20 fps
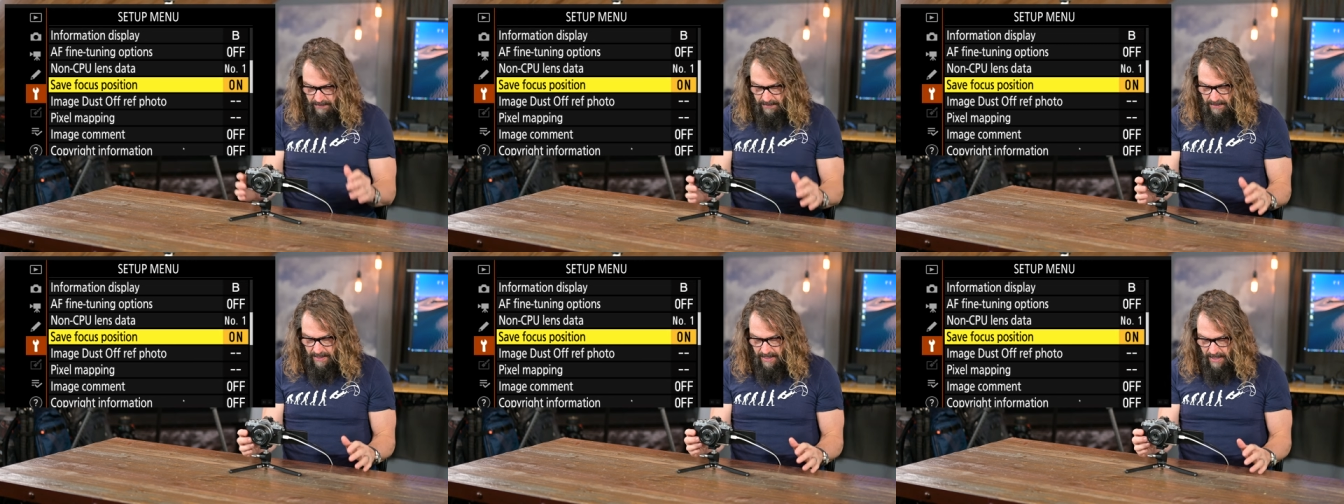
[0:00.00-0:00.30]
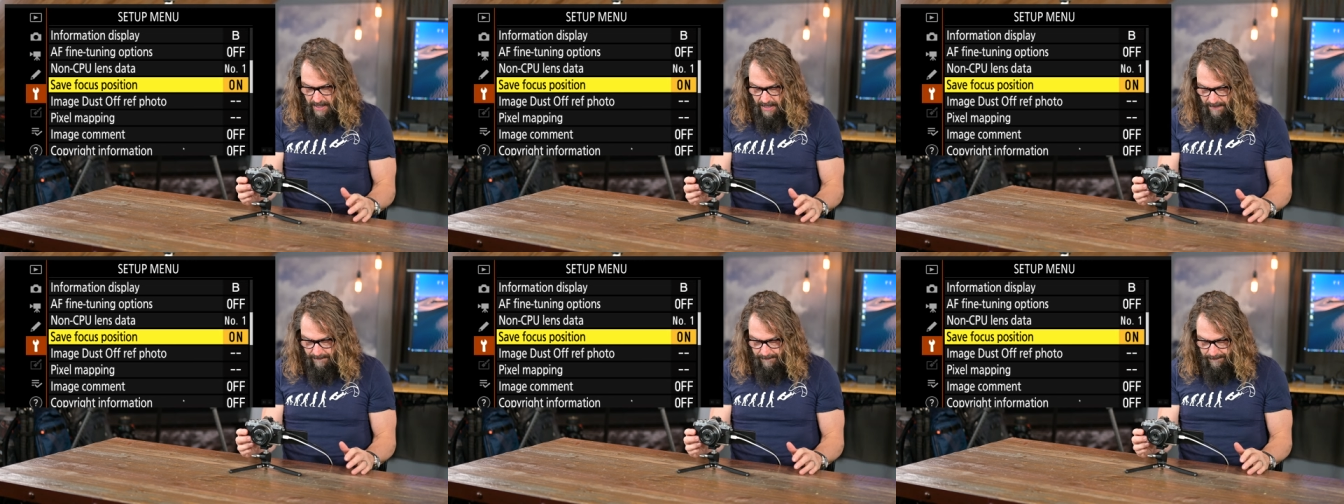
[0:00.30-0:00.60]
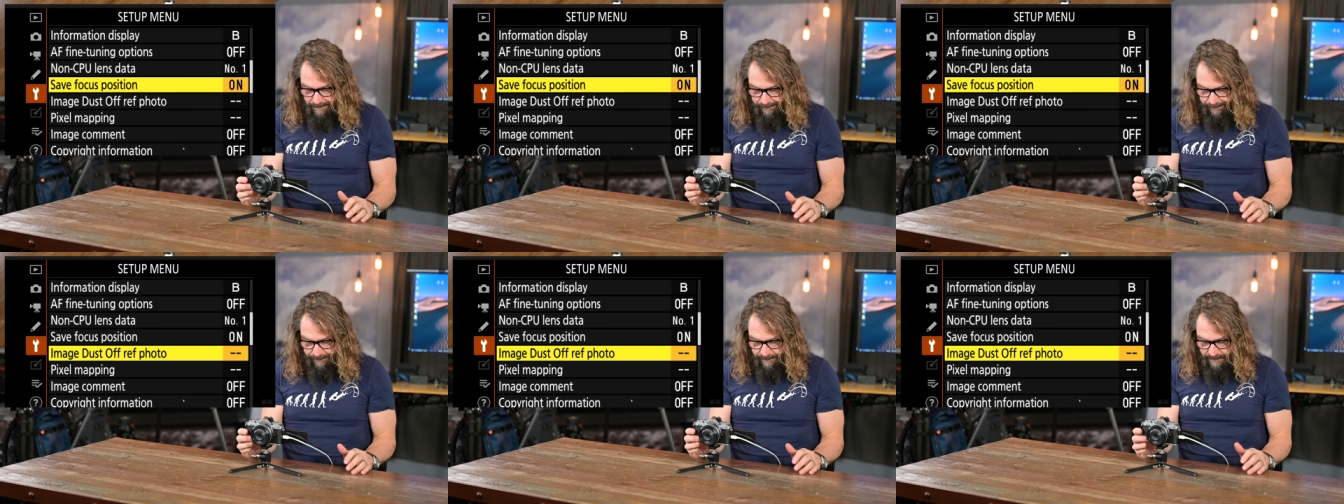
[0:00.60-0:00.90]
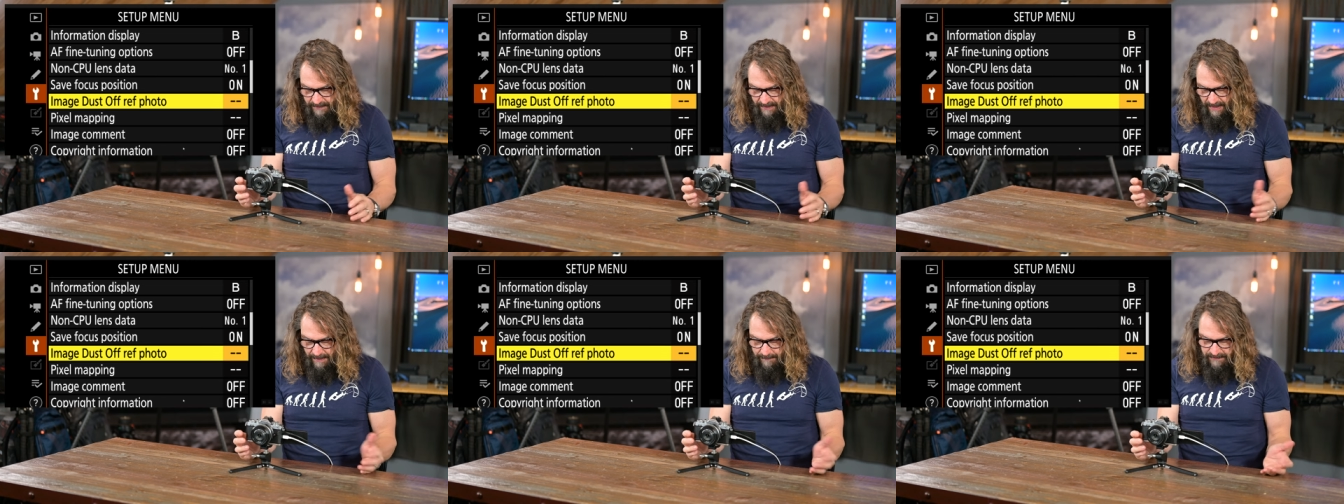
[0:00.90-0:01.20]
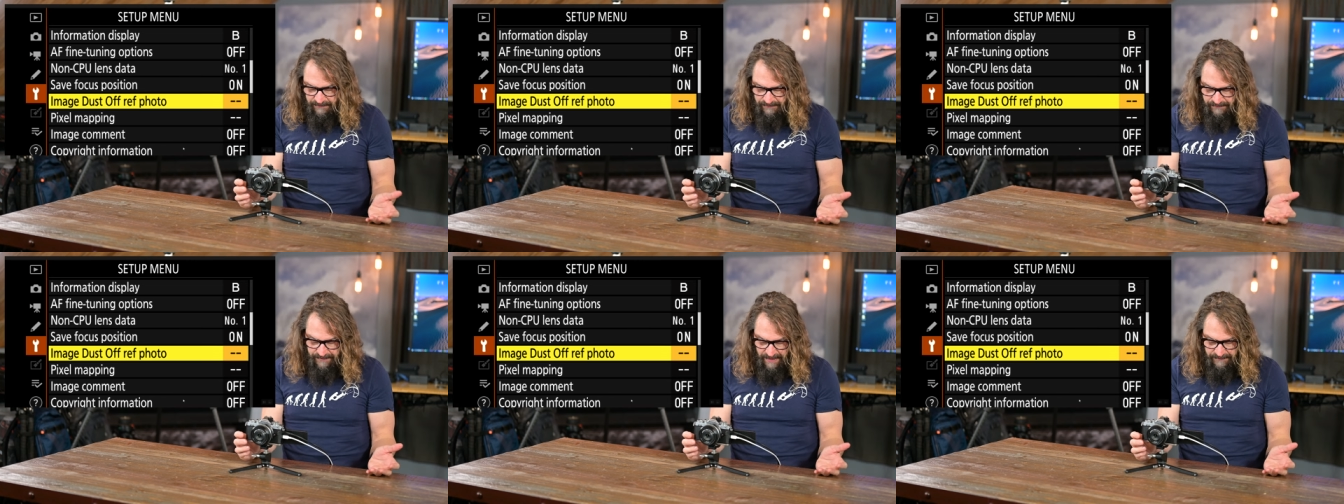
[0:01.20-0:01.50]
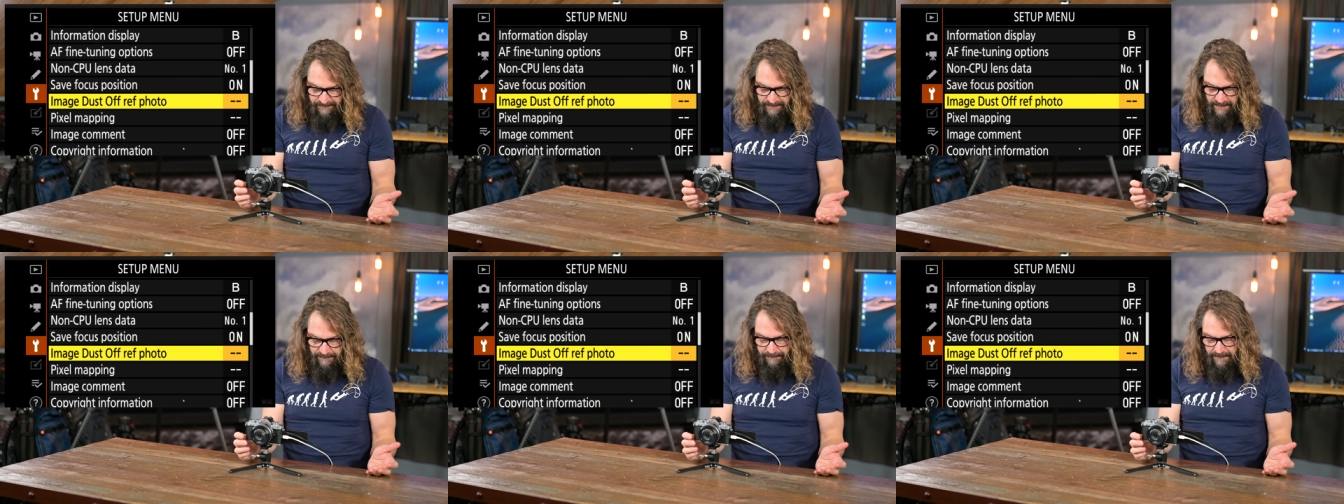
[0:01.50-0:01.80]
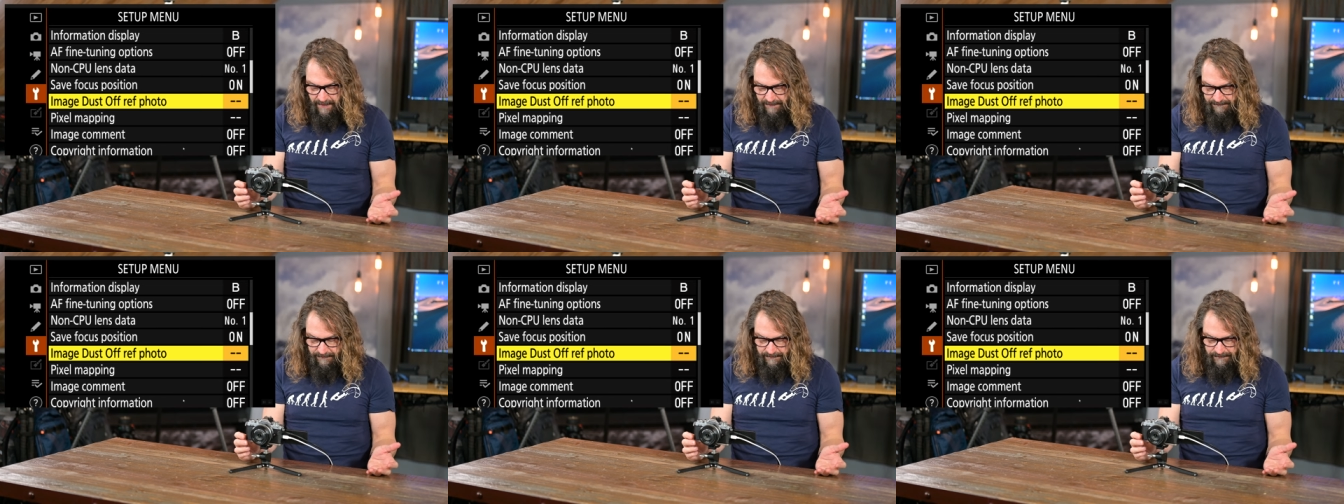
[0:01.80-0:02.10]
Um, Image desktop
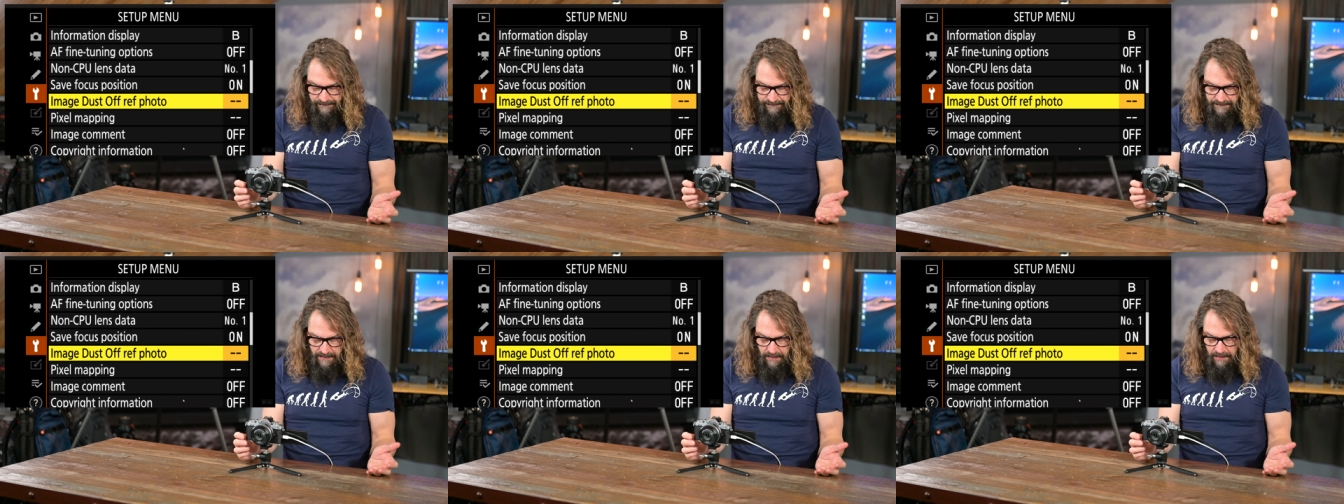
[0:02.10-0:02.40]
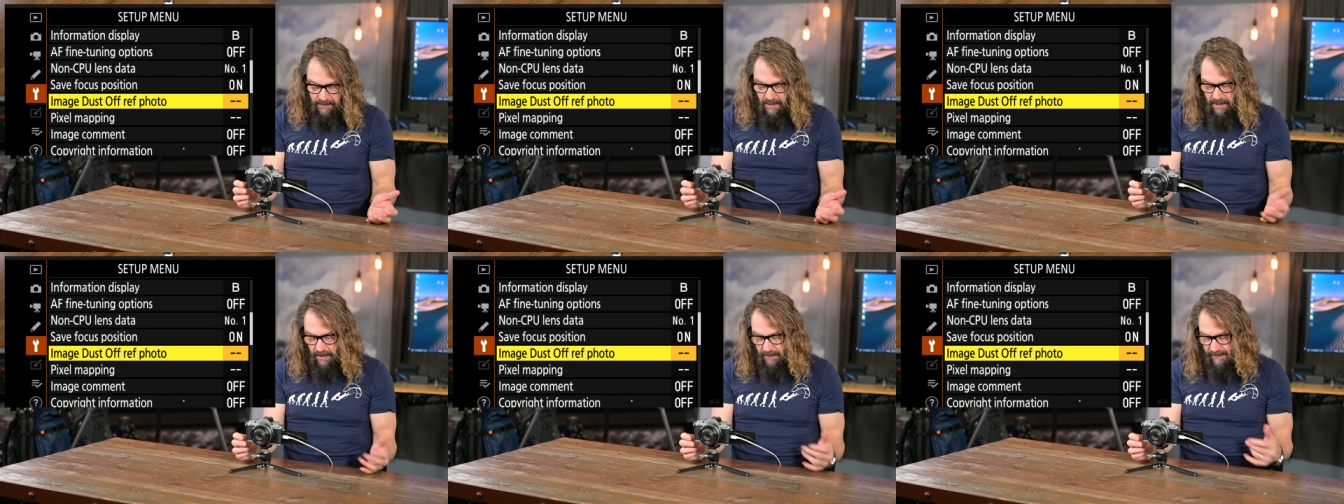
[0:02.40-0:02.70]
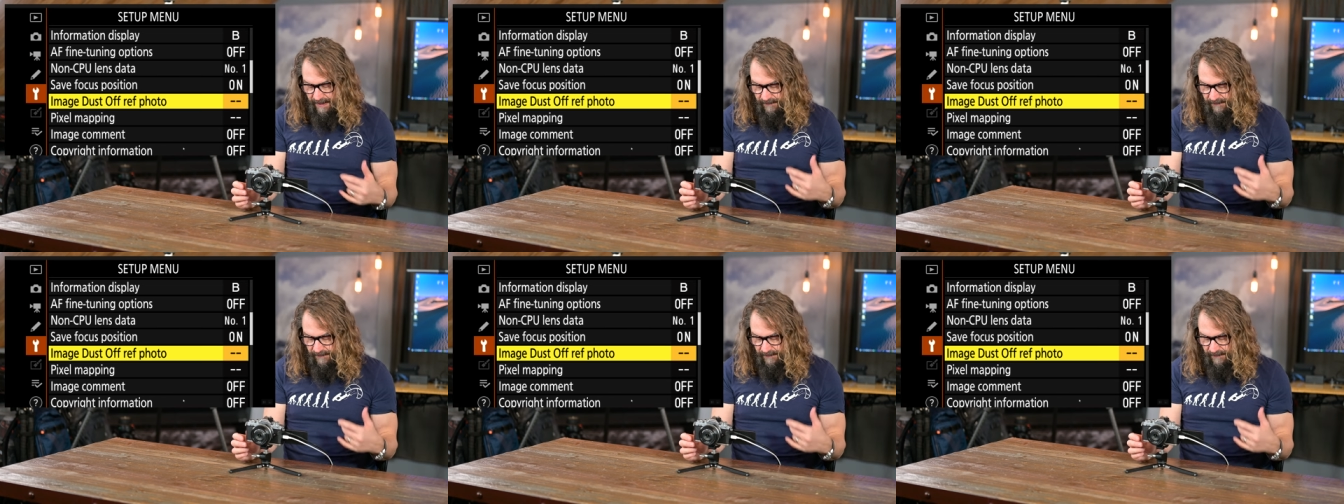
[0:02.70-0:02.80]
reference photo,